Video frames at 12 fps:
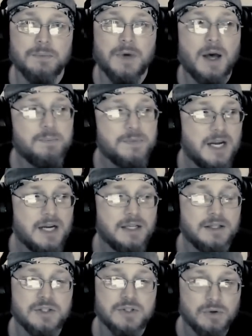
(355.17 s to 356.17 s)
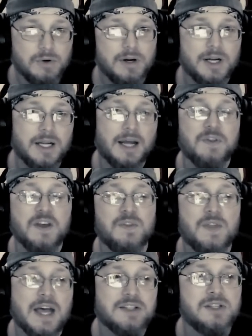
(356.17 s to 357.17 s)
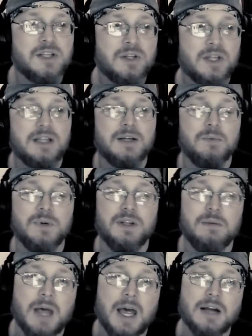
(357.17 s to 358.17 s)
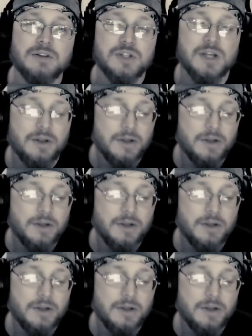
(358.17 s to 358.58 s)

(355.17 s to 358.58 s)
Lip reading: updated the story. I think that's the thing that really matters.